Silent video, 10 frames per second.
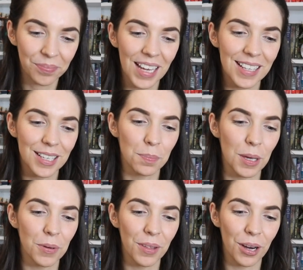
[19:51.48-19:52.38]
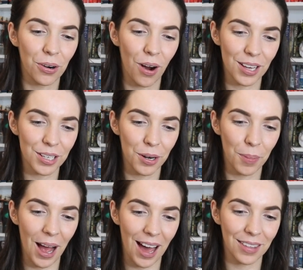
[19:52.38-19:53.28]
It's just people that cross her
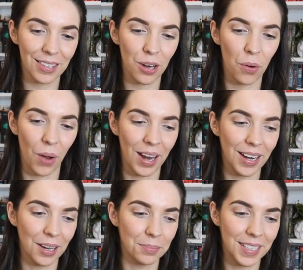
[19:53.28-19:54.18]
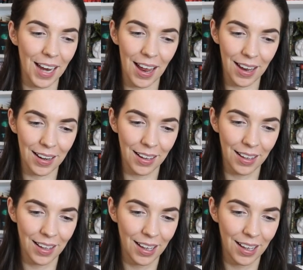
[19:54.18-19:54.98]
path start winding up dead.